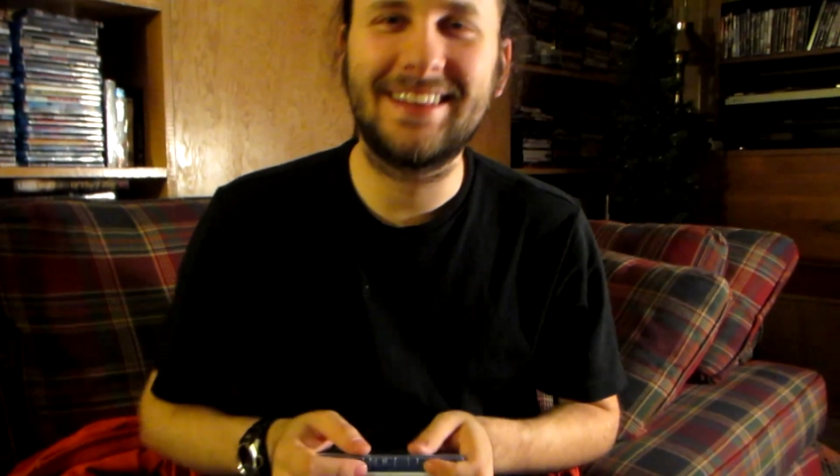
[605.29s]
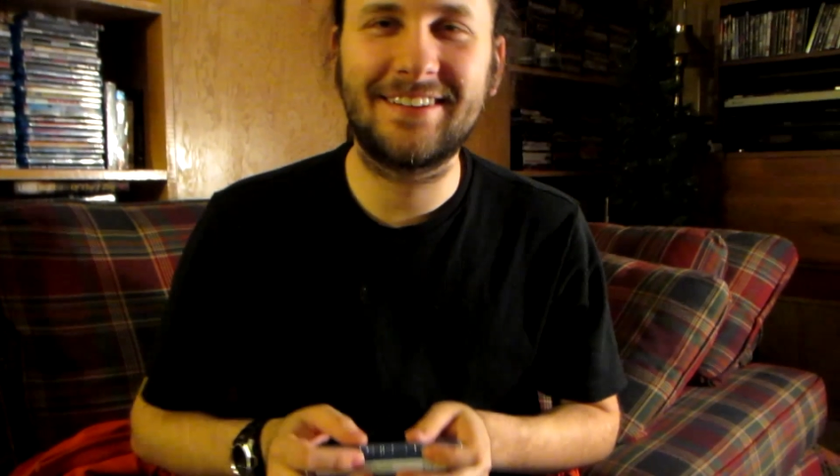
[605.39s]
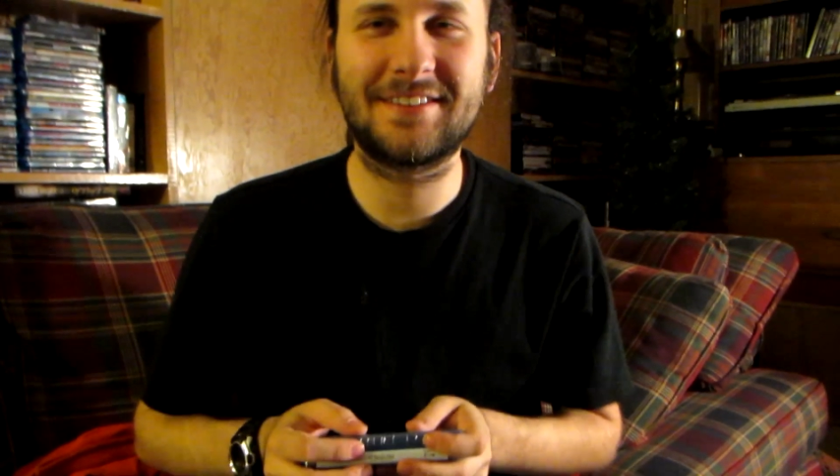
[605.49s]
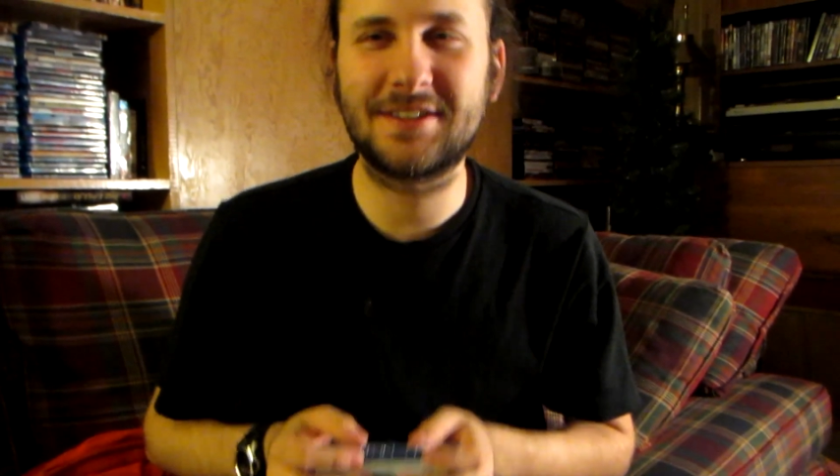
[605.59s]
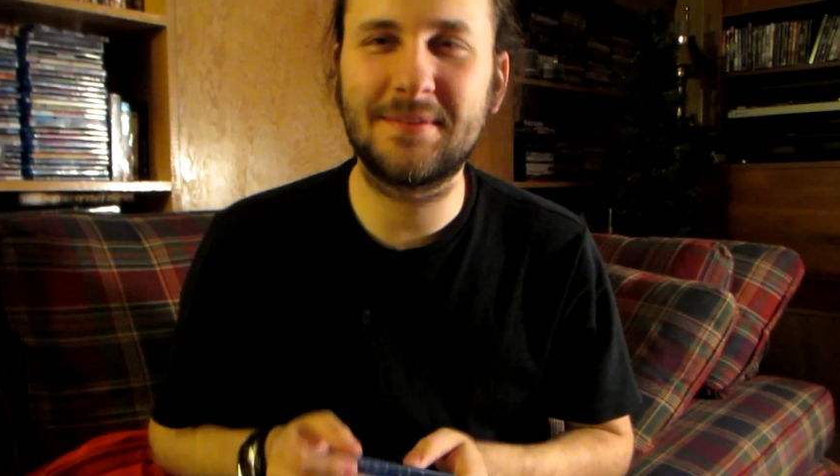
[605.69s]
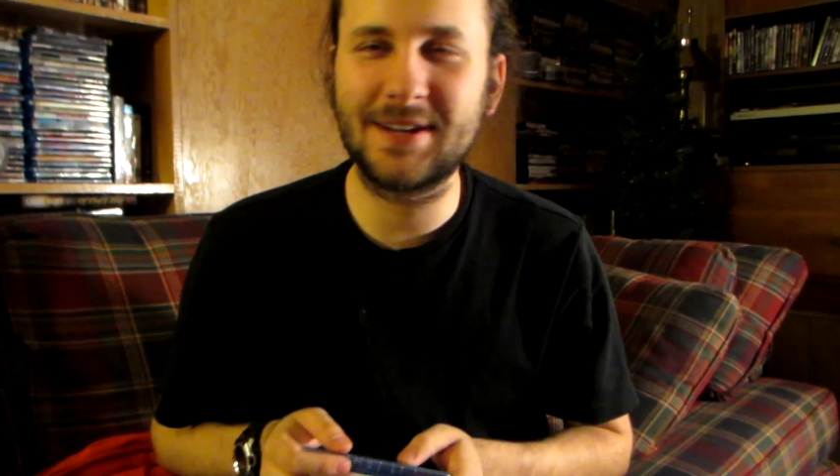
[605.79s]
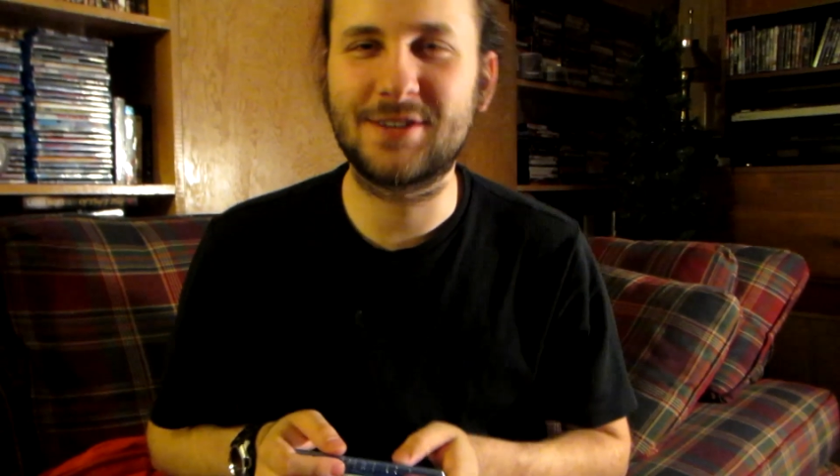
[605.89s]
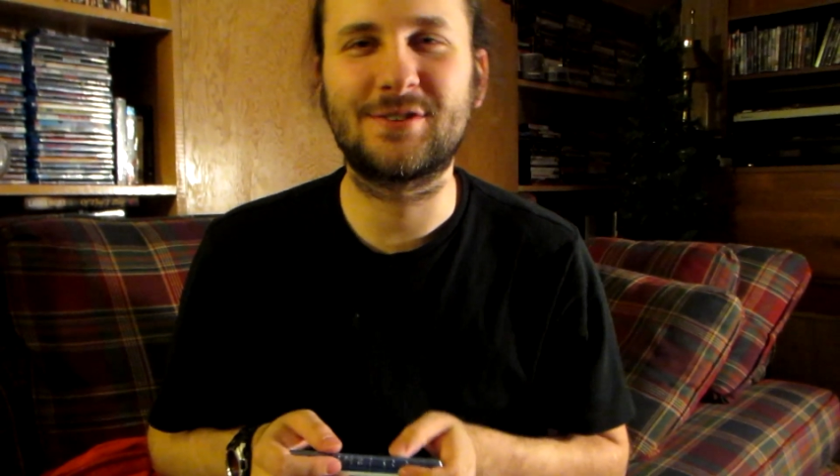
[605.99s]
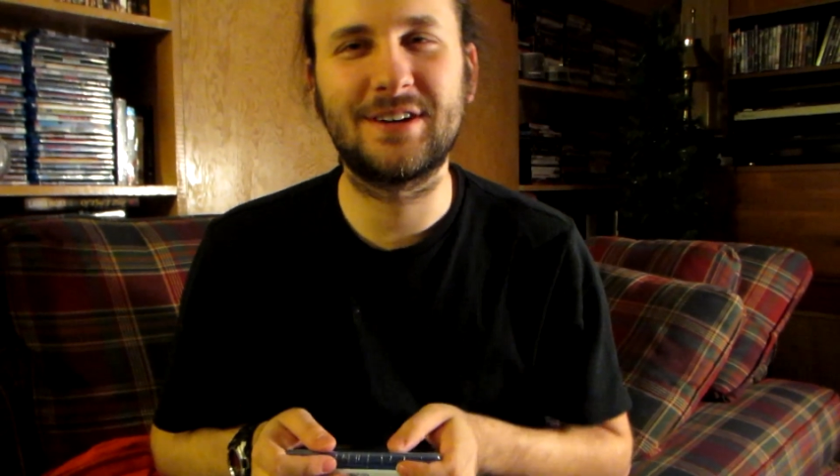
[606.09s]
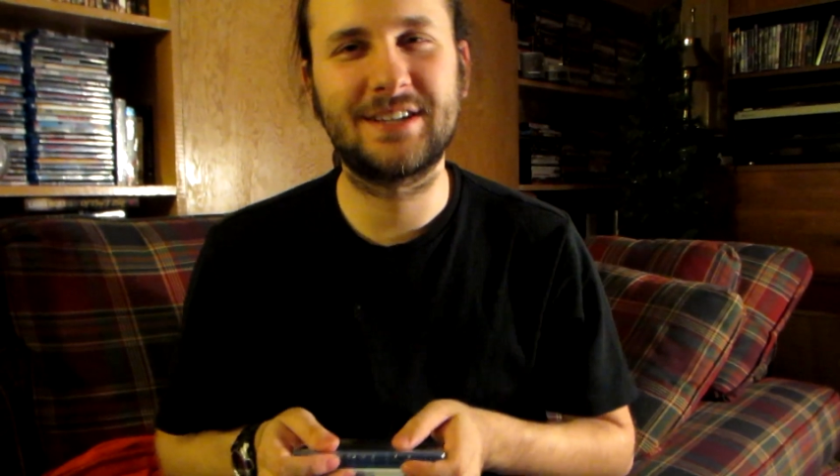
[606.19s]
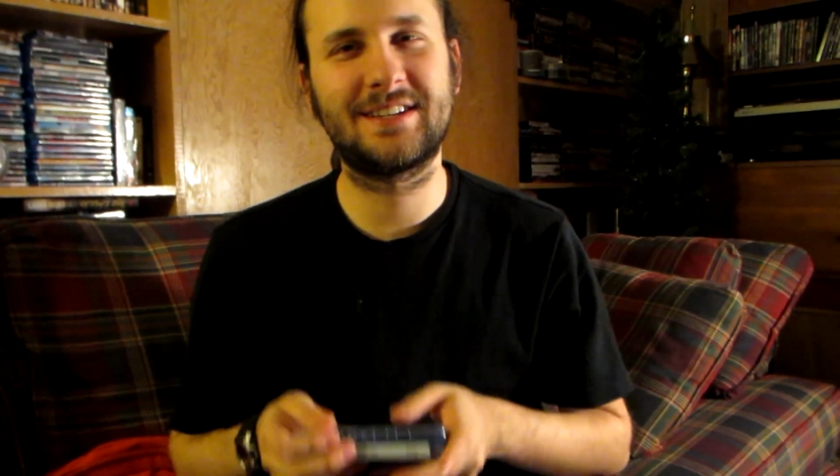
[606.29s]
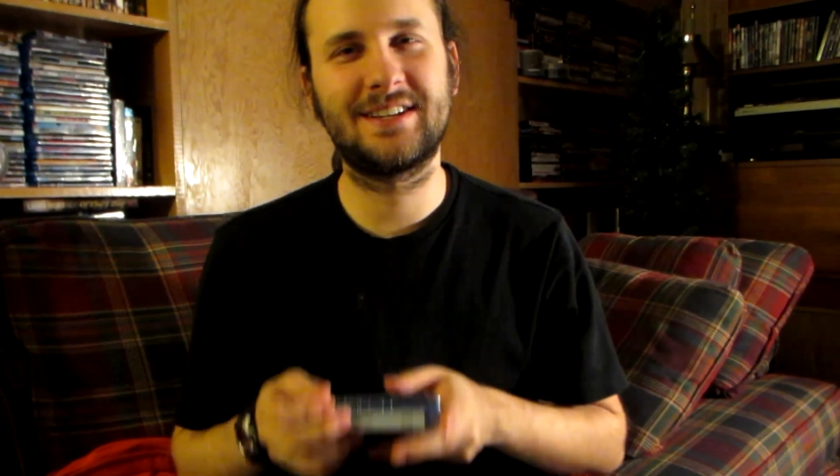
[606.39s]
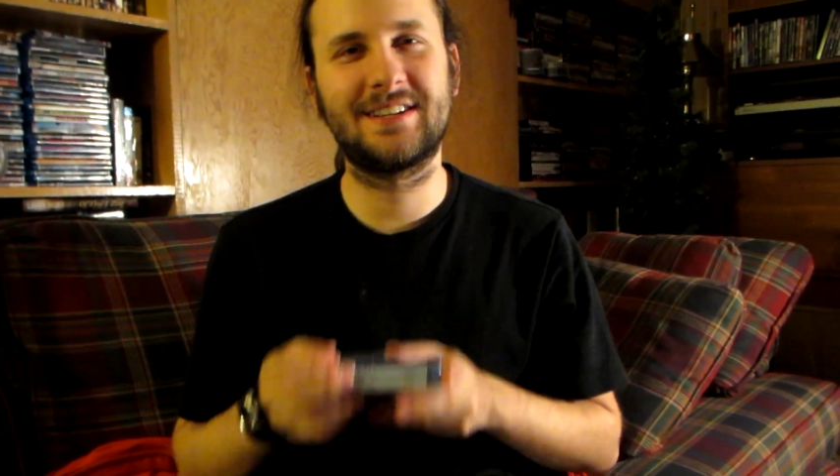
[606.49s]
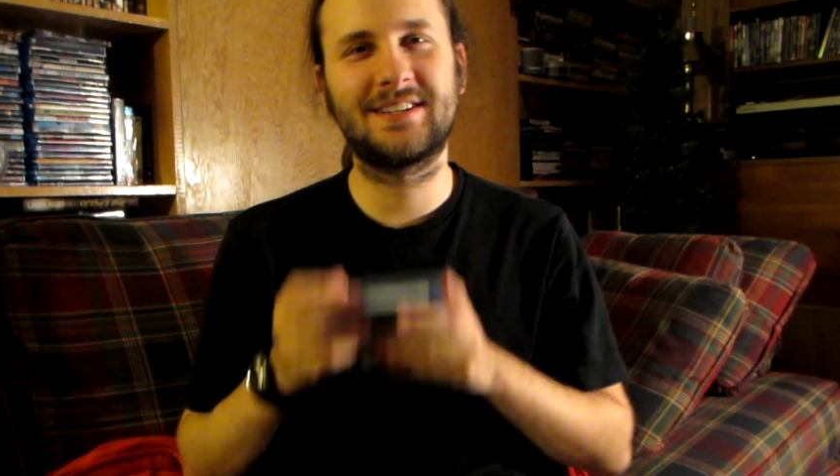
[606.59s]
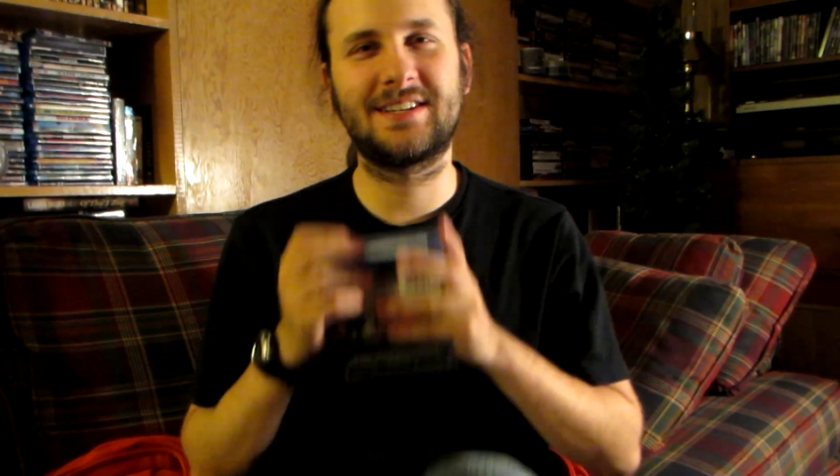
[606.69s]
There were so many
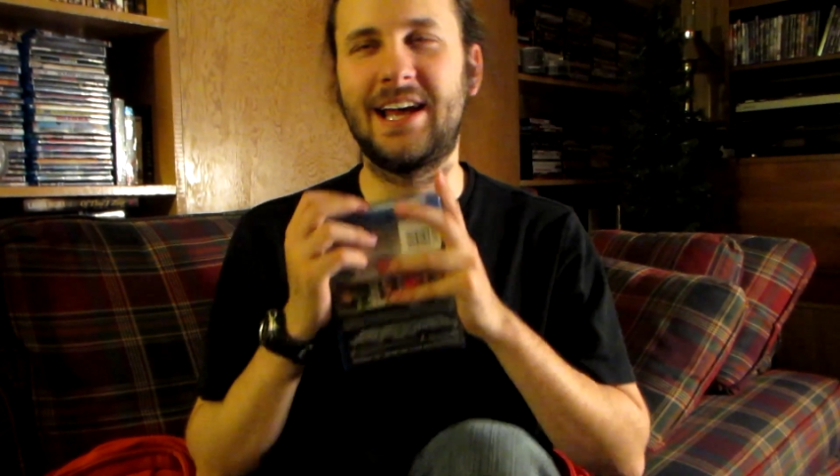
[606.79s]
choices,